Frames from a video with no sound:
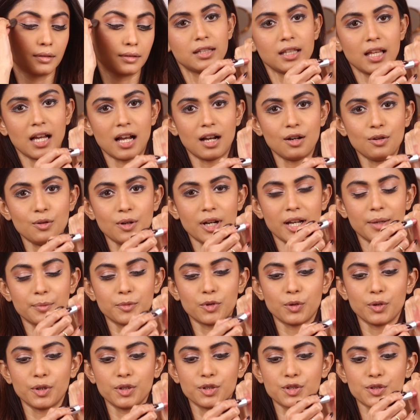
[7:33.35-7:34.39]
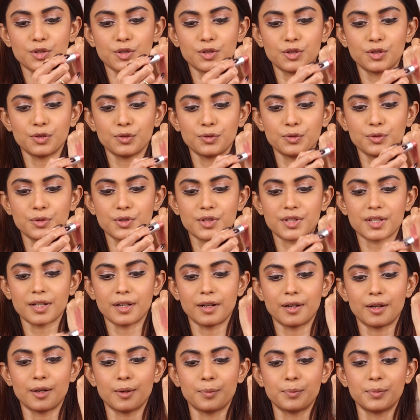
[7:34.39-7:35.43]
Now I'm going to use
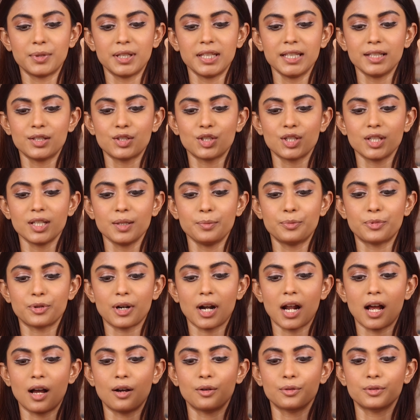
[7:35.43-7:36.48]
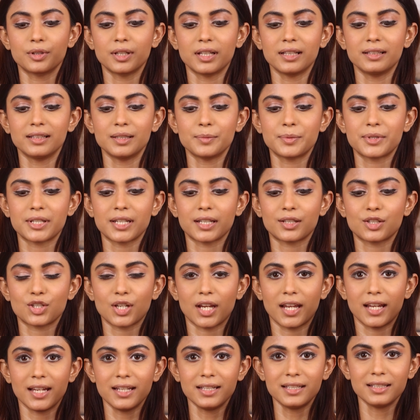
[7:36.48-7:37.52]
a peachy brown lipstick
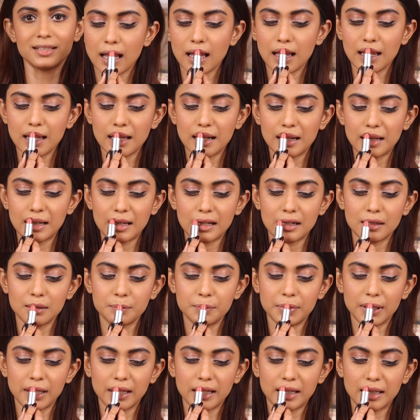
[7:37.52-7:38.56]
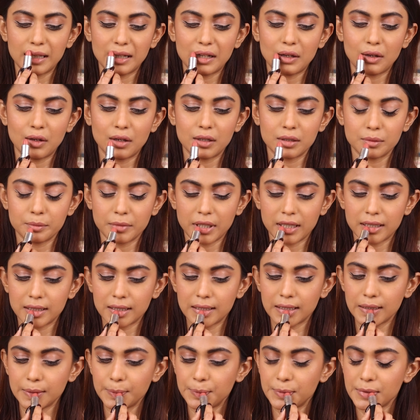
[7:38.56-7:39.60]
shade, and I'm going to apply it on my
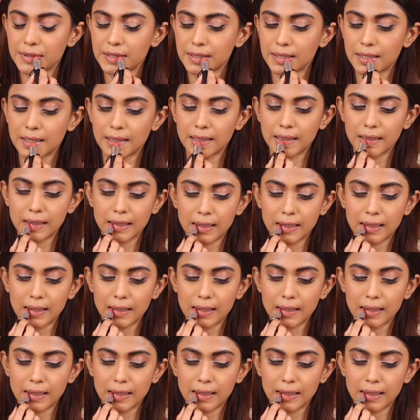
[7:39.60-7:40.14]
lips.